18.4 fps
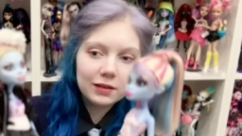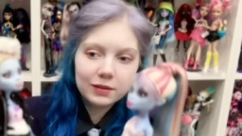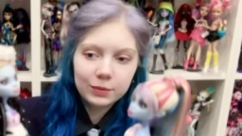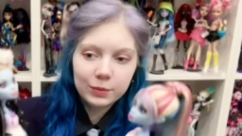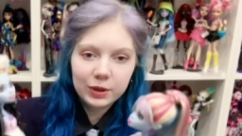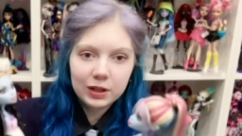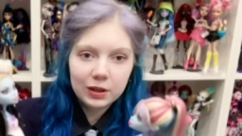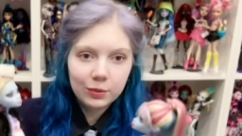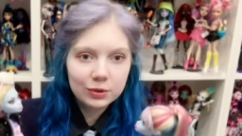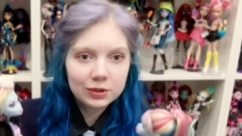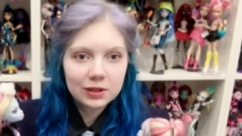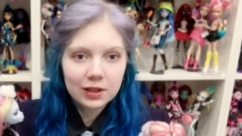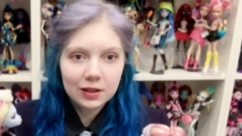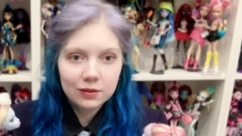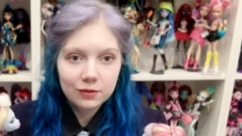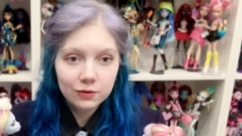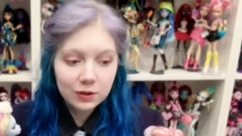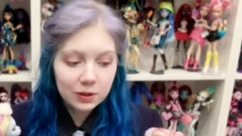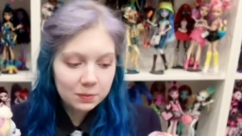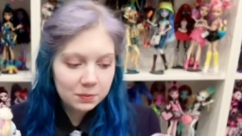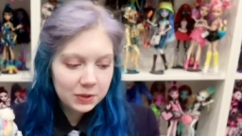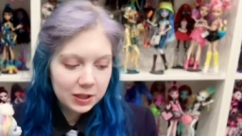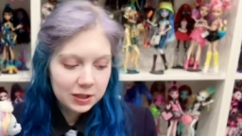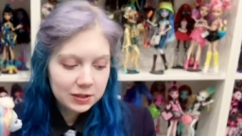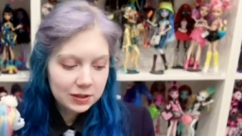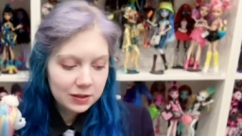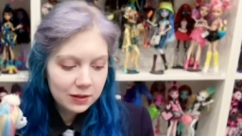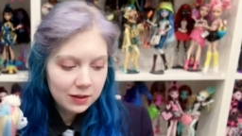when I was kind of
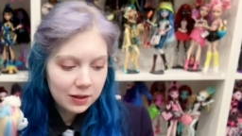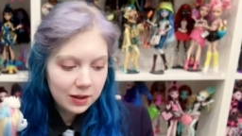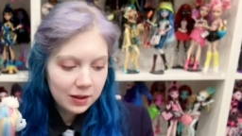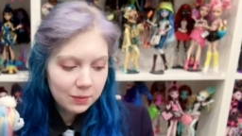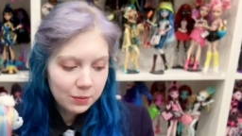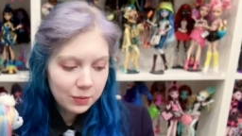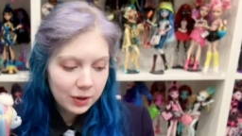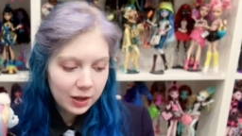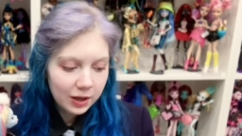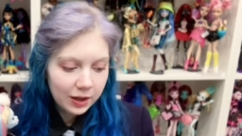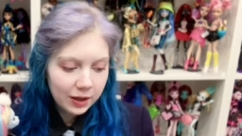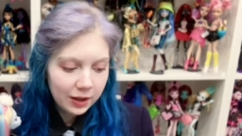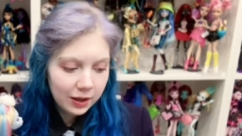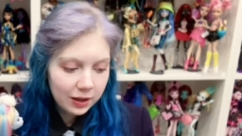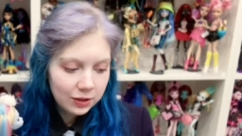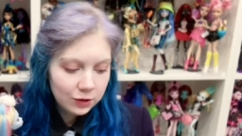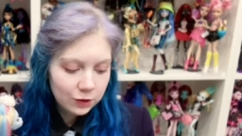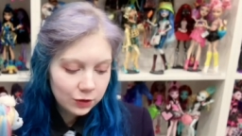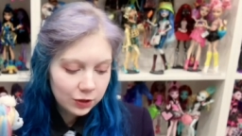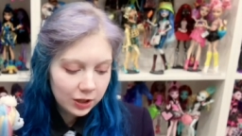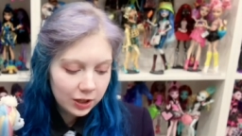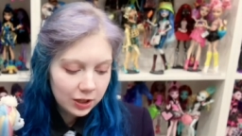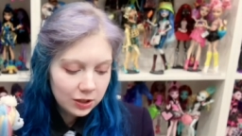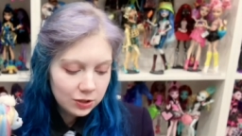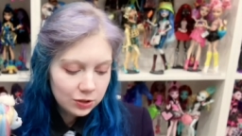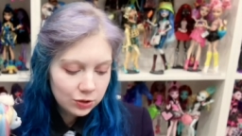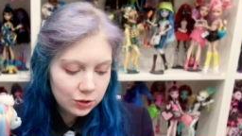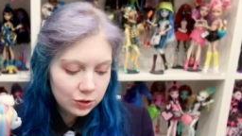completing them I tried
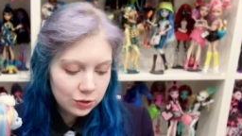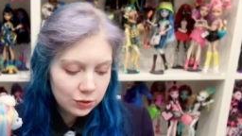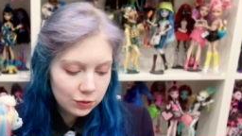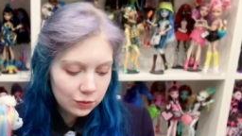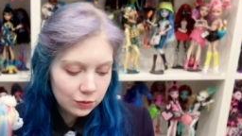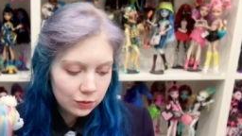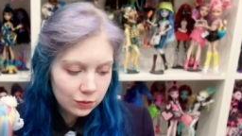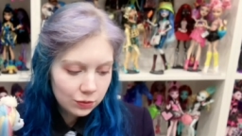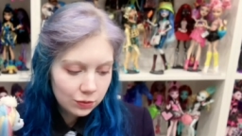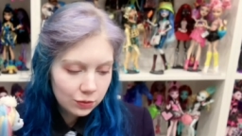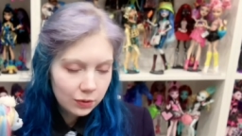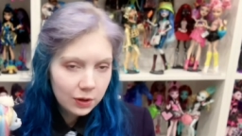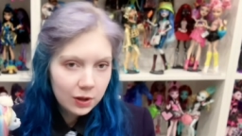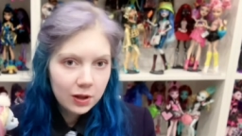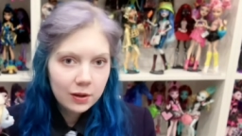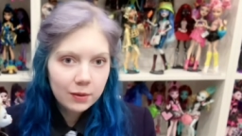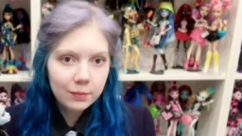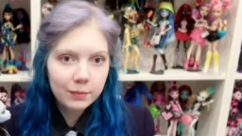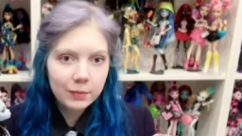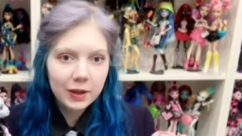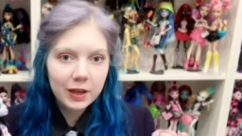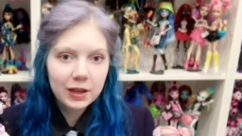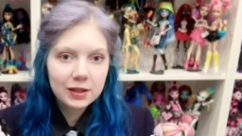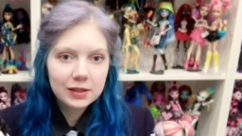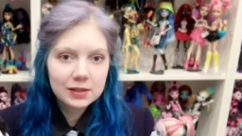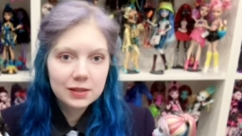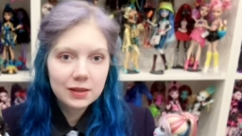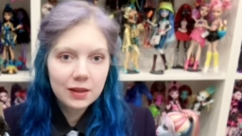to
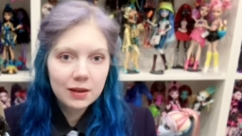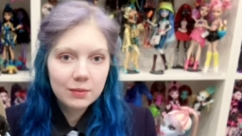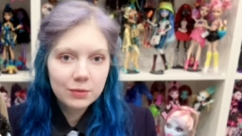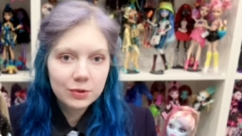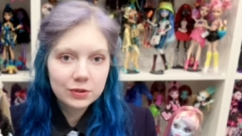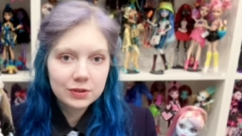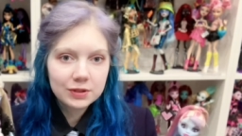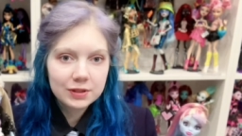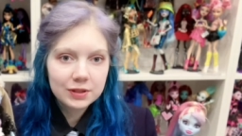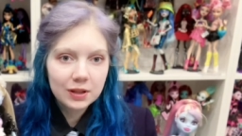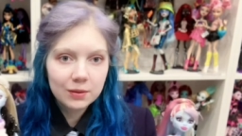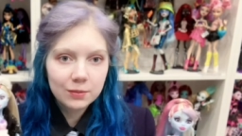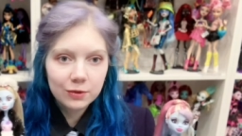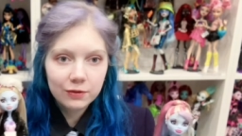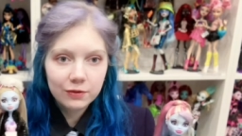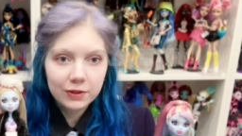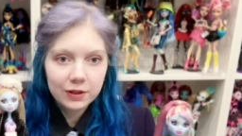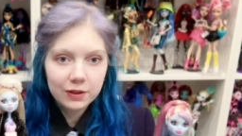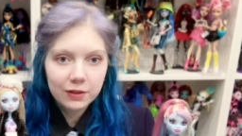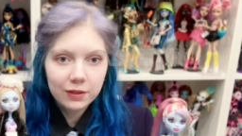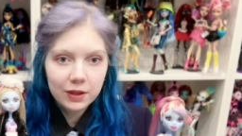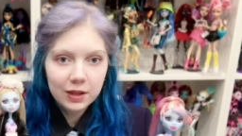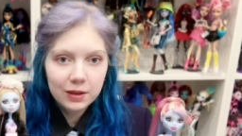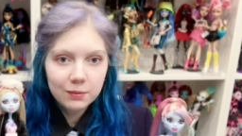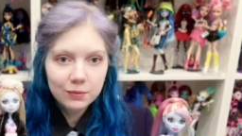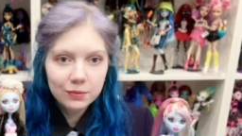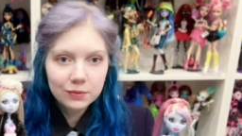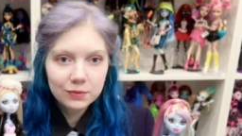base them on some of the
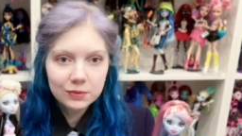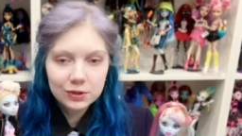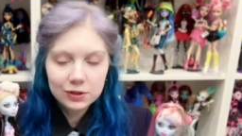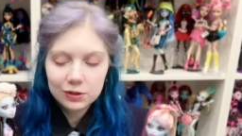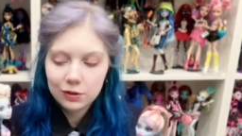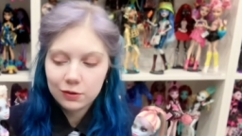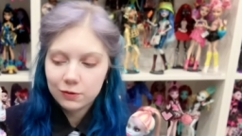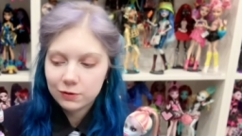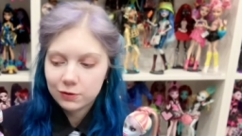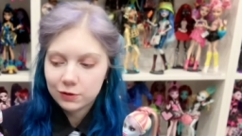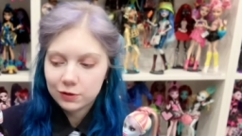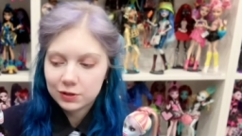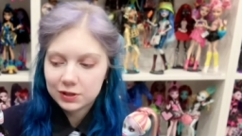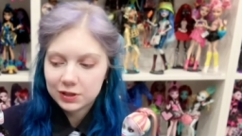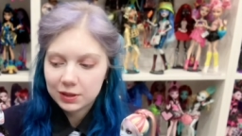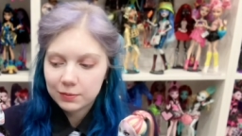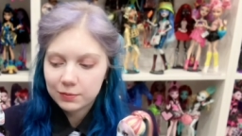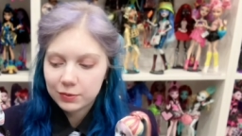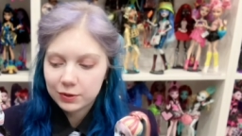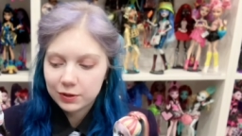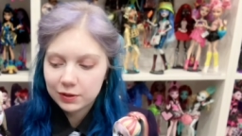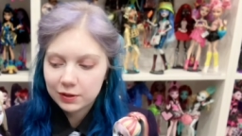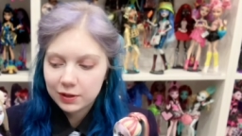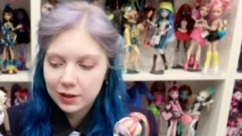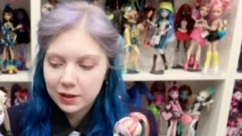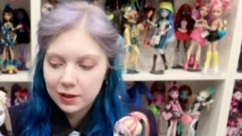theme so for example